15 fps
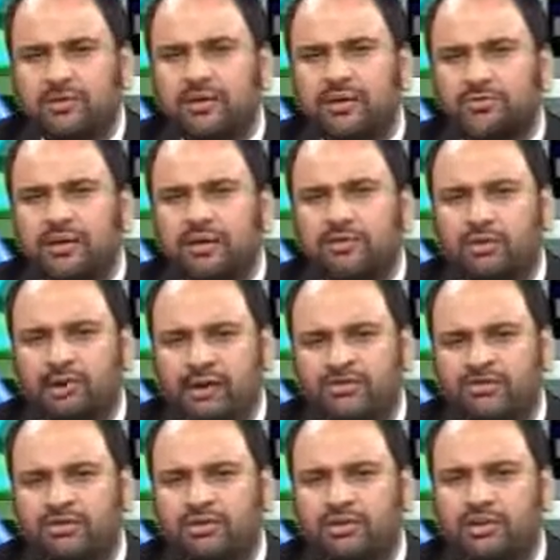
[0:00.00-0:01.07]
It's being
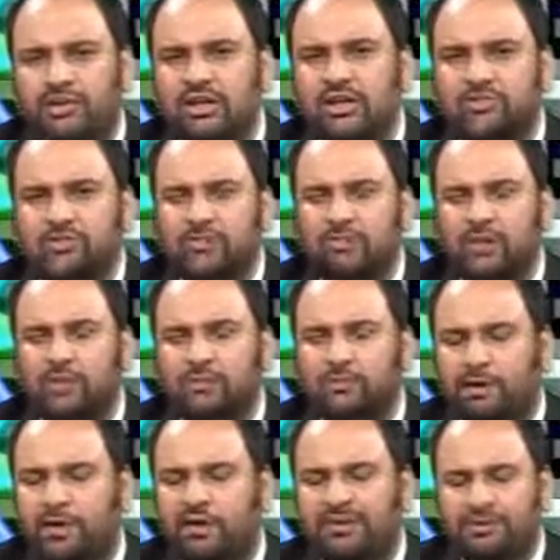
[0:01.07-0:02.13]
raised. You have to, both
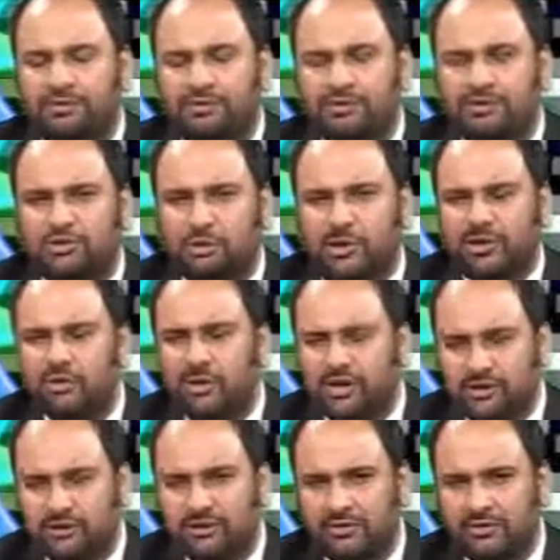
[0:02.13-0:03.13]
parties have to be 21.